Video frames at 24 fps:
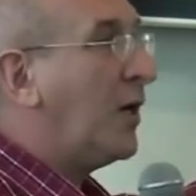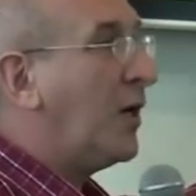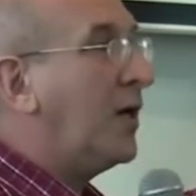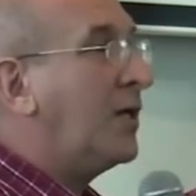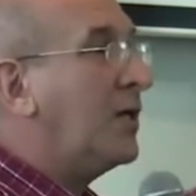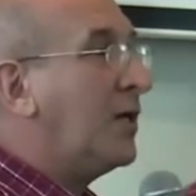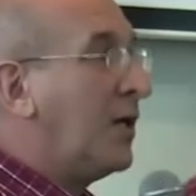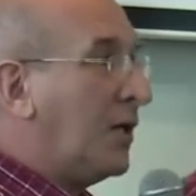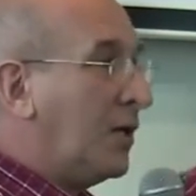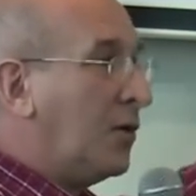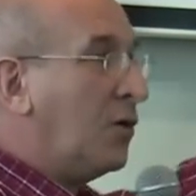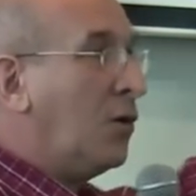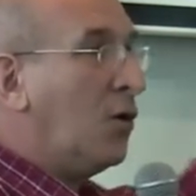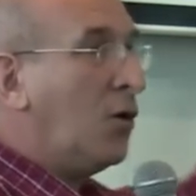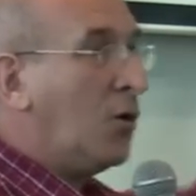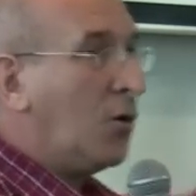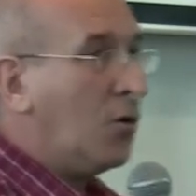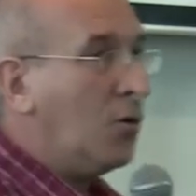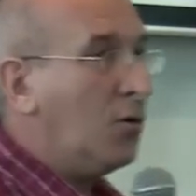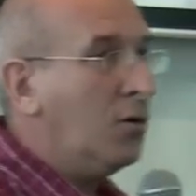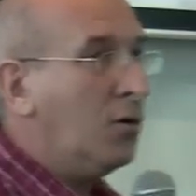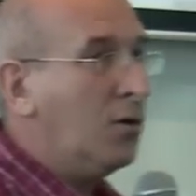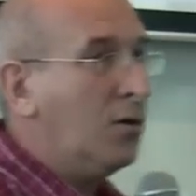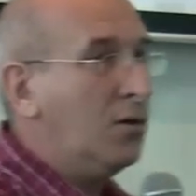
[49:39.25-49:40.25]
where I can
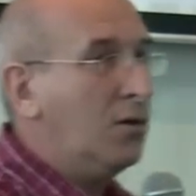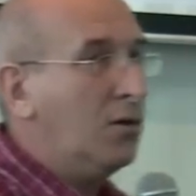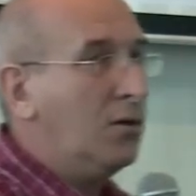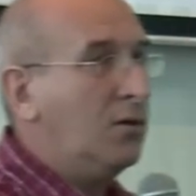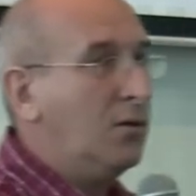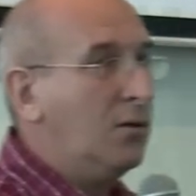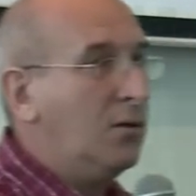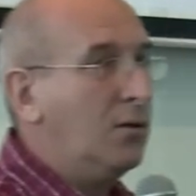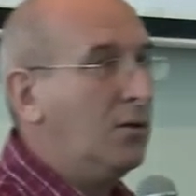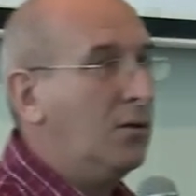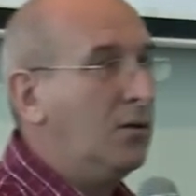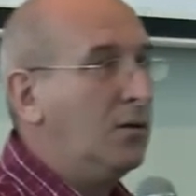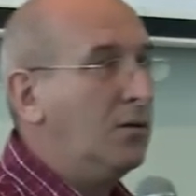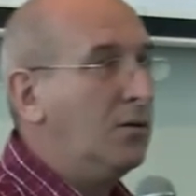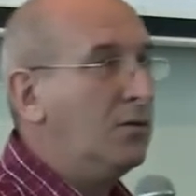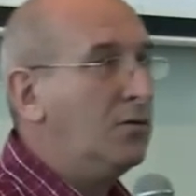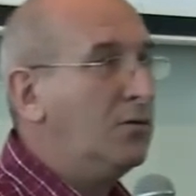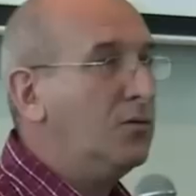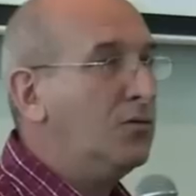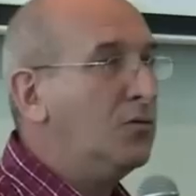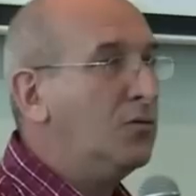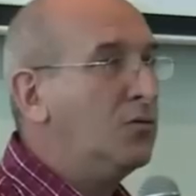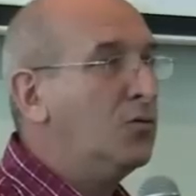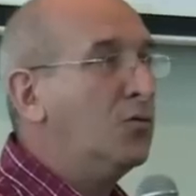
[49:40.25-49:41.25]
go
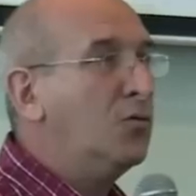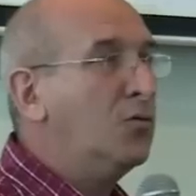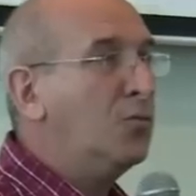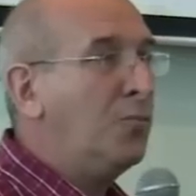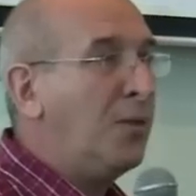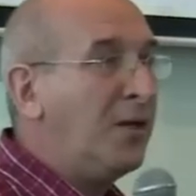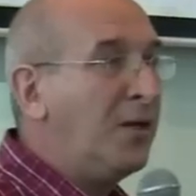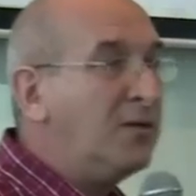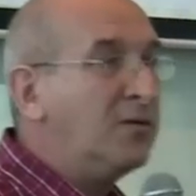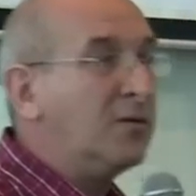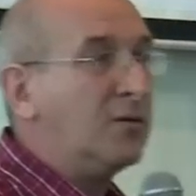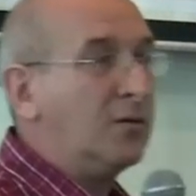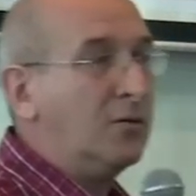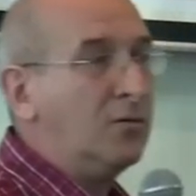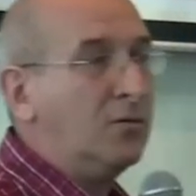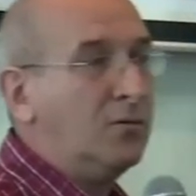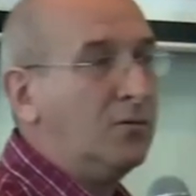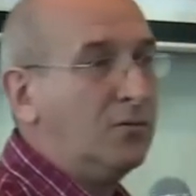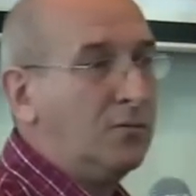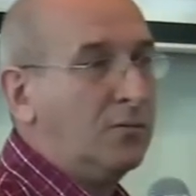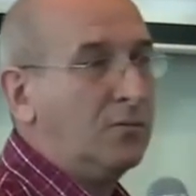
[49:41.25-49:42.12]
to do better